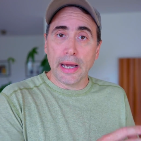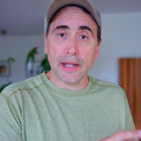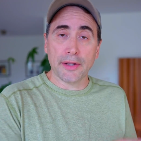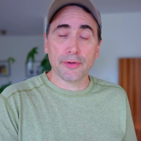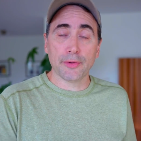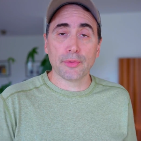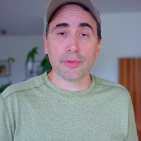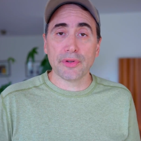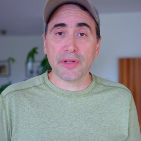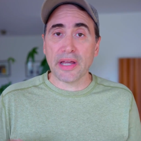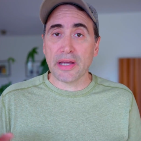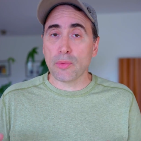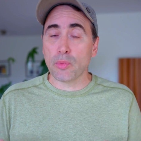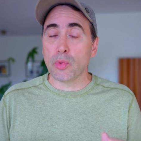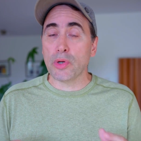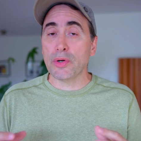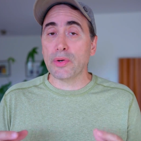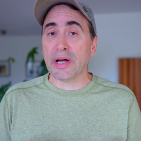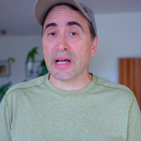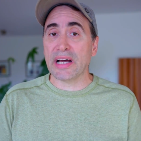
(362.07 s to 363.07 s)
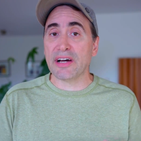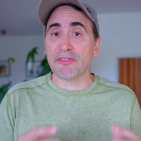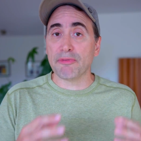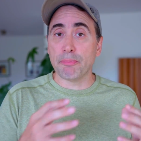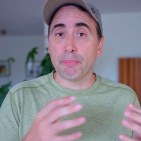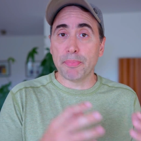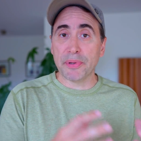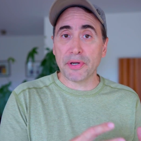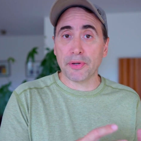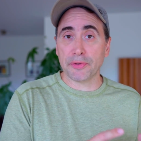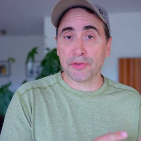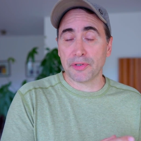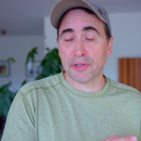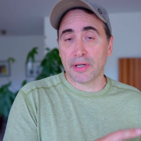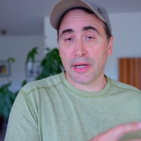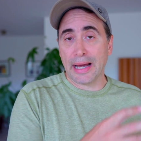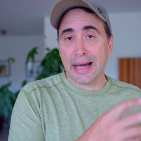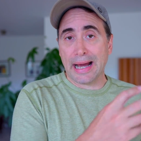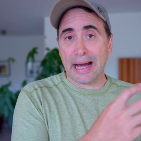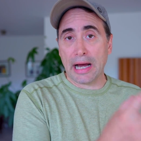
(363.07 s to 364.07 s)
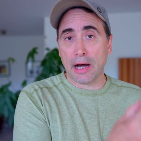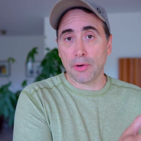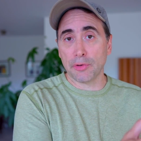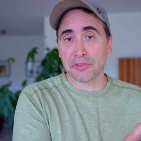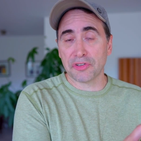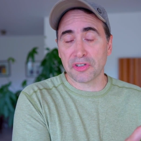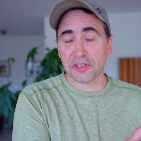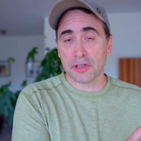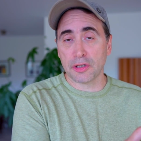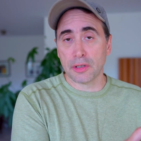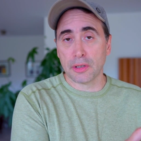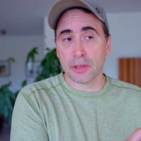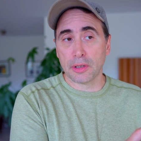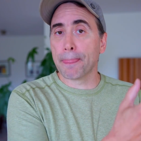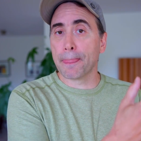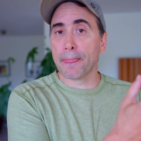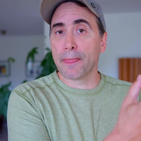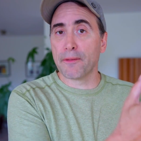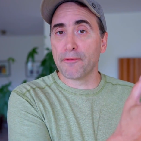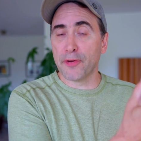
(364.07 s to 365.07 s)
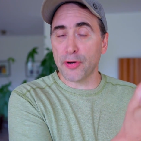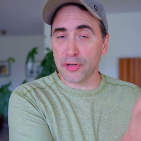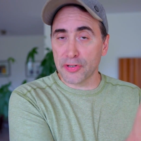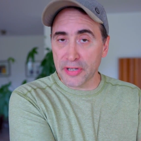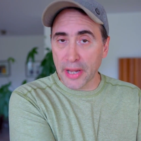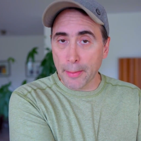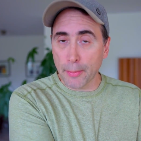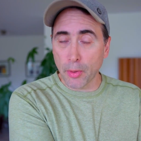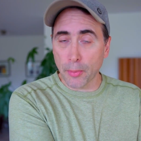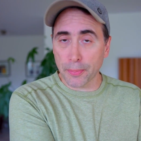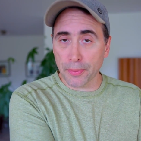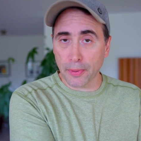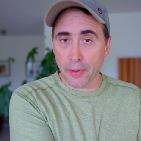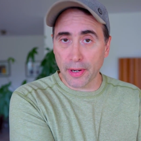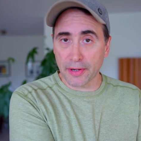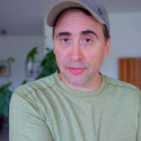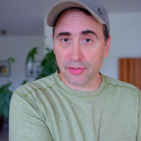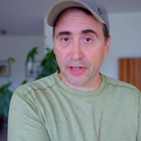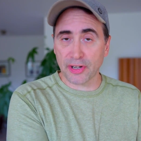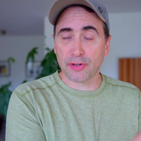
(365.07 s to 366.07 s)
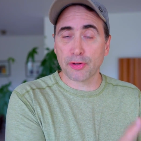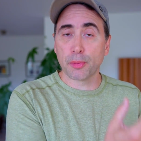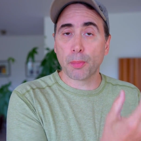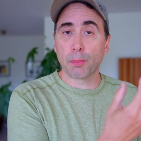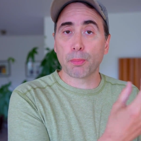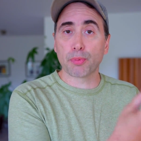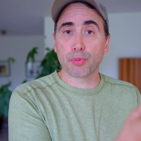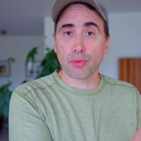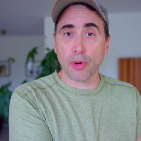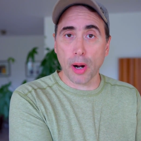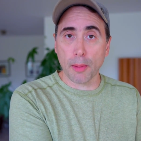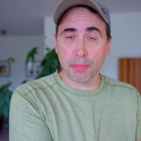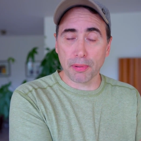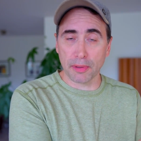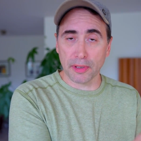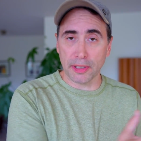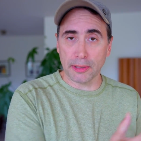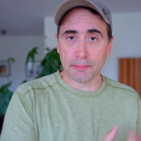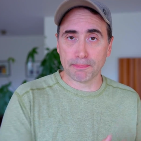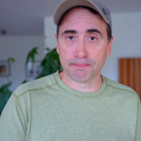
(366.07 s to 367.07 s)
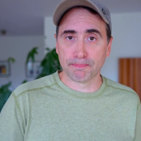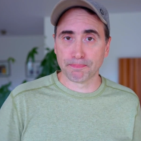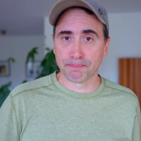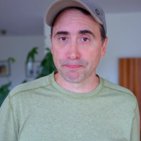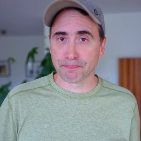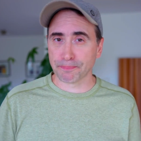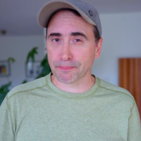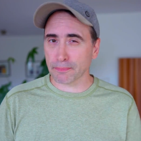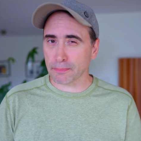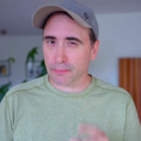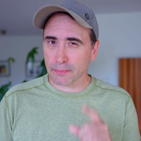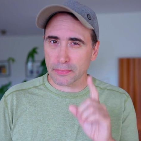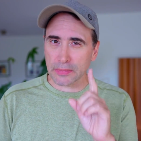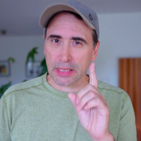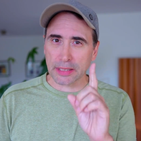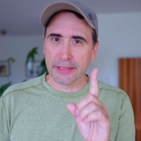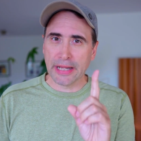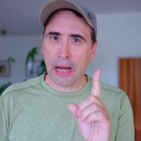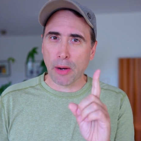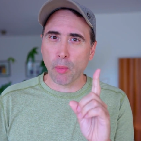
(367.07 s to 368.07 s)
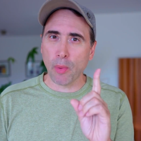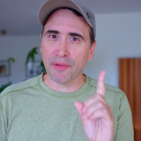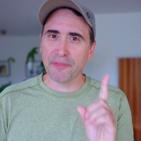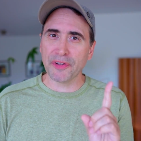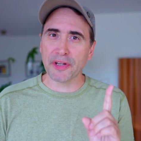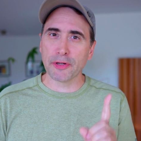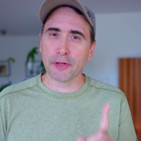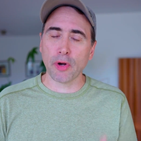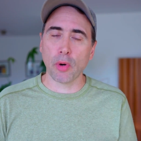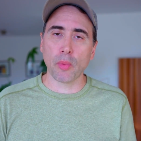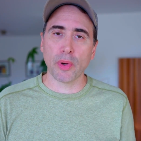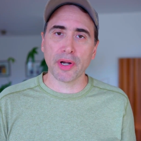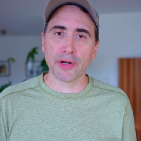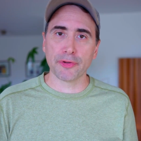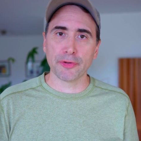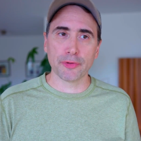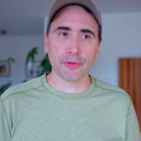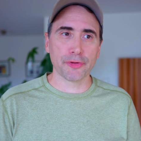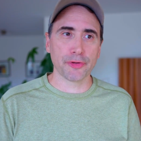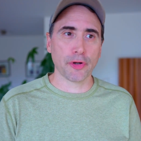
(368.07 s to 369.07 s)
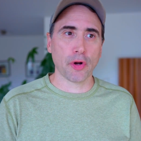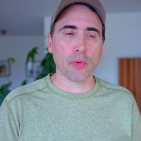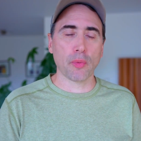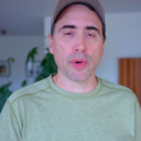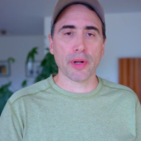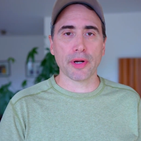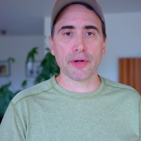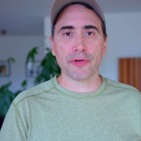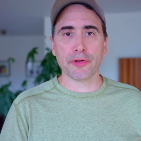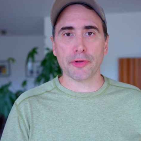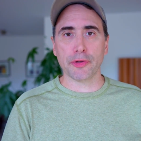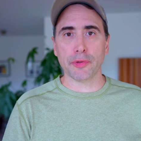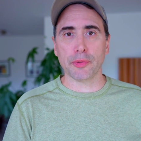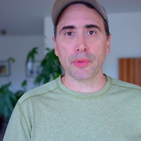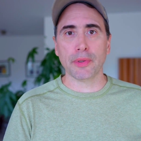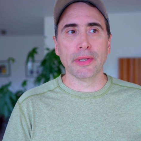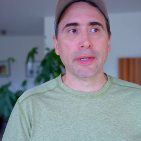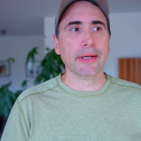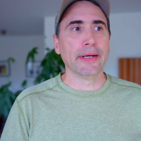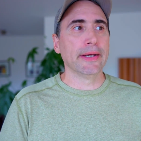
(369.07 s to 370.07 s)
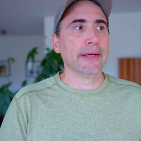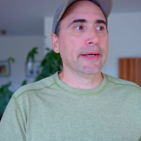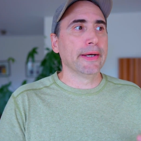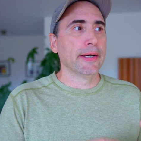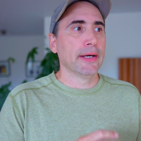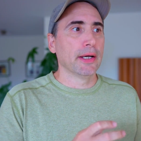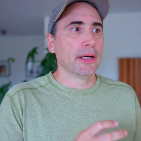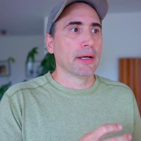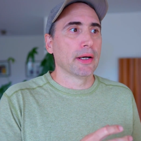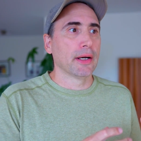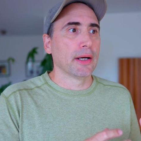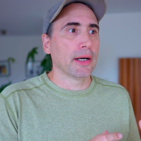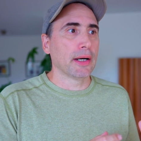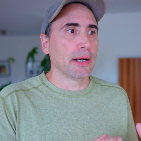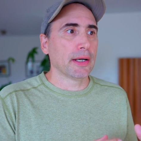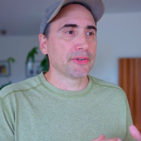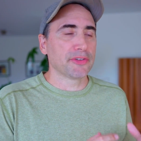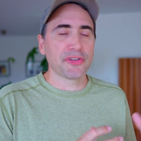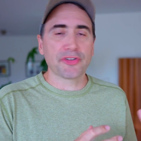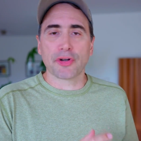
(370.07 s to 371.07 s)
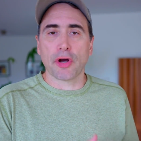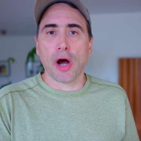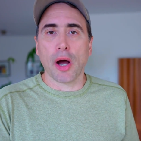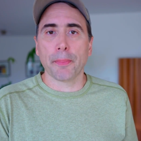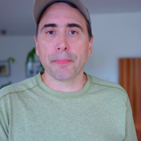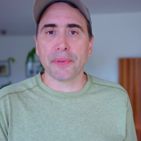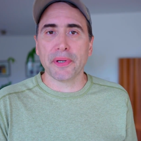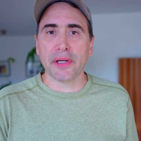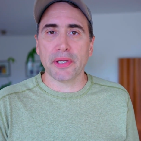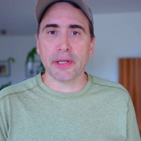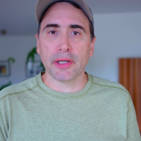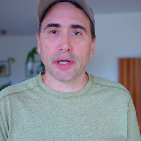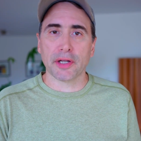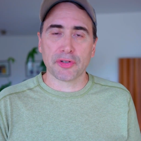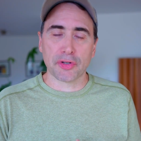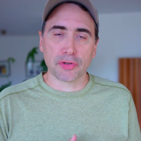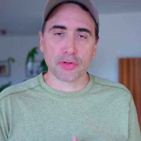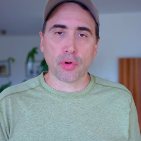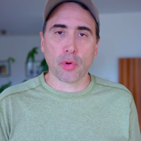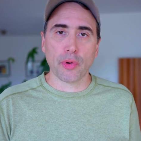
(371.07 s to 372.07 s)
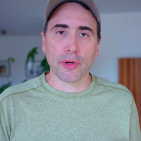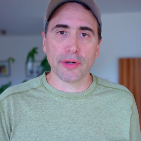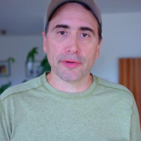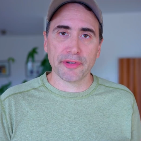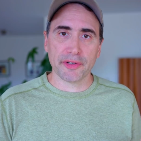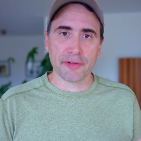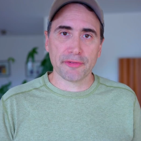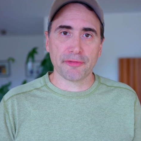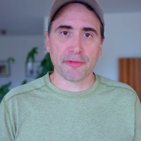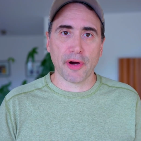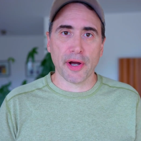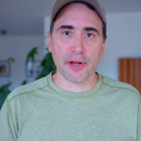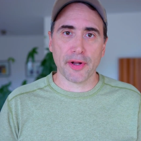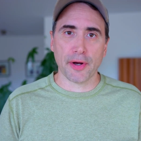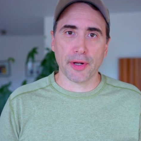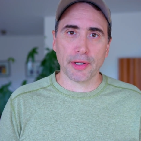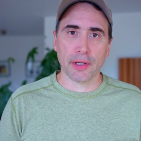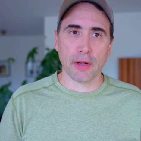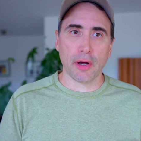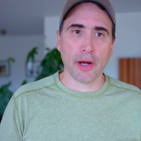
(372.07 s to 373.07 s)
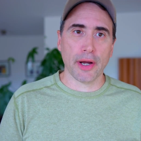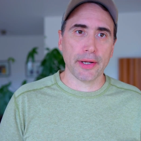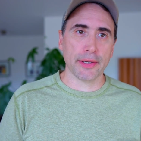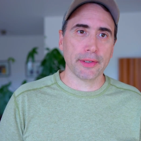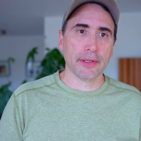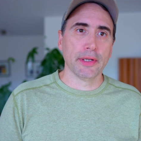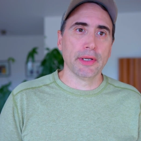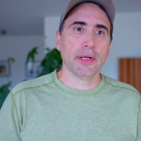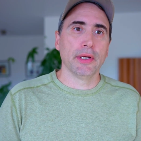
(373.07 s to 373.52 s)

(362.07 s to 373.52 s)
and they will have built out their demo projects properly. Now, one thing you don't want to do is you don't want to do uh, just copy a tutorial that you find online.